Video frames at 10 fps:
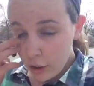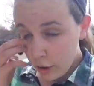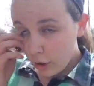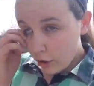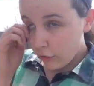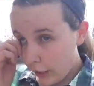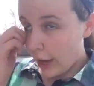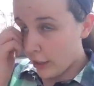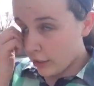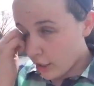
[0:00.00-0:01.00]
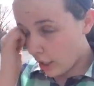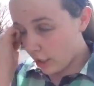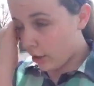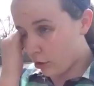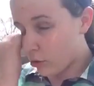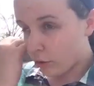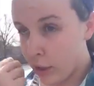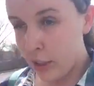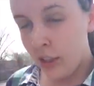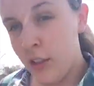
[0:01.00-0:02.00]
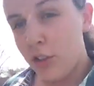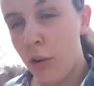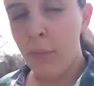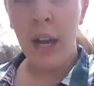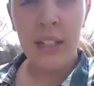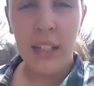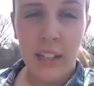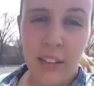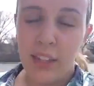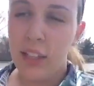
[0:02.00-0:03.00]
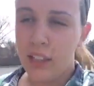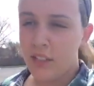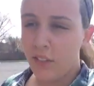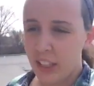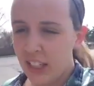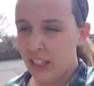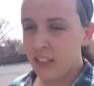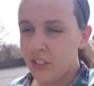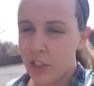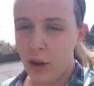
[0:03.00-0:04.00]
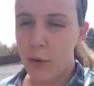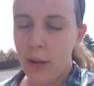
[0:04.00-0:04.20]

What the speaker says: girlfriends who don't mind it and think it's funny. So